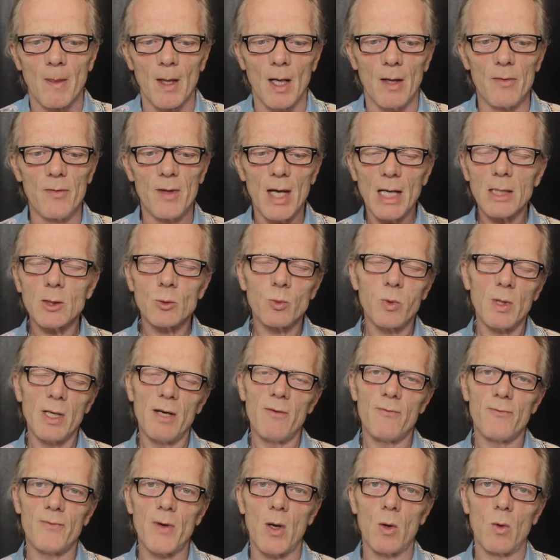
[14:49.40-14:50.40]
And that's what
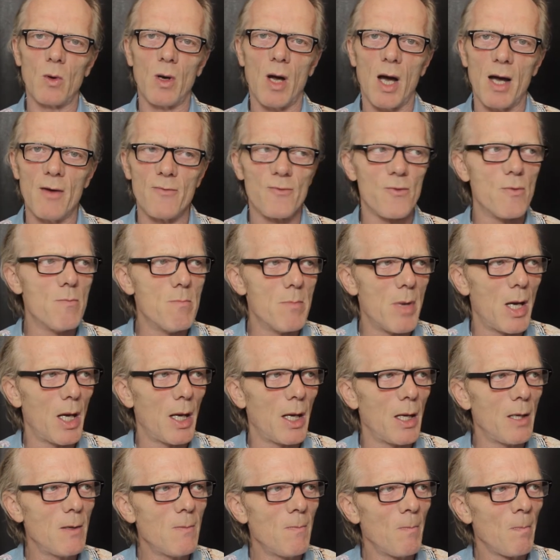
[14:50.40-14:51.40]
it felt like for
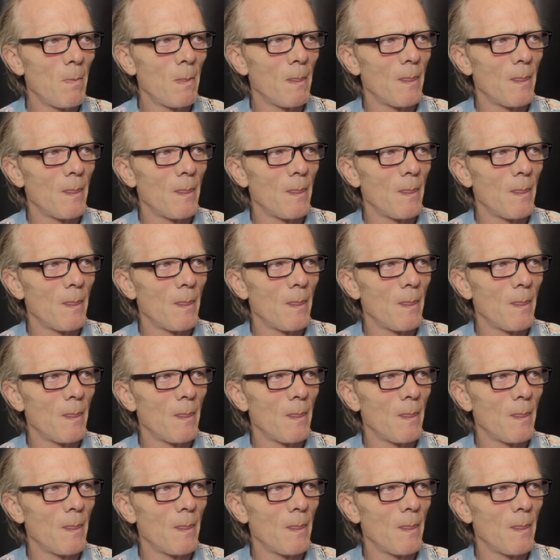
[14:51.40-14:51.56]
me